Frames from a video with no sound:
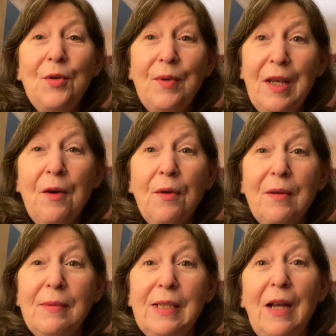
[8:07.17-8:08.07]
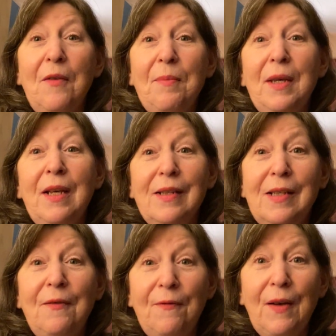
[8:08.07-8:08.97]
who killed himself because
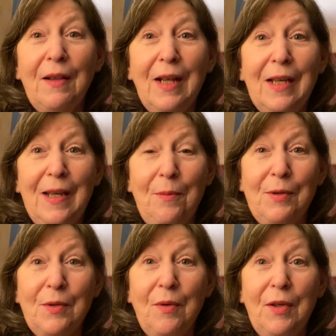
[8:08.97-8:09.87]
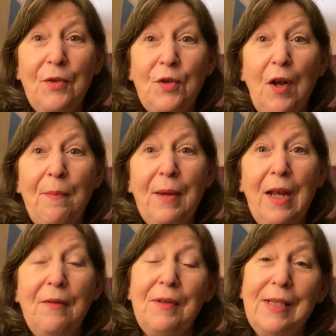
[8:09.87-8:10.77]
he felt like he was going to jump
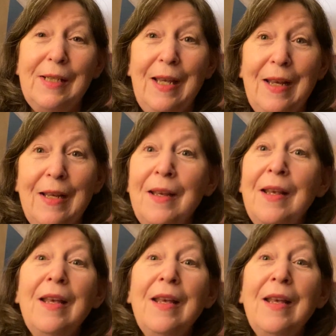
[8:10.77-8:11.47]
out of his skin,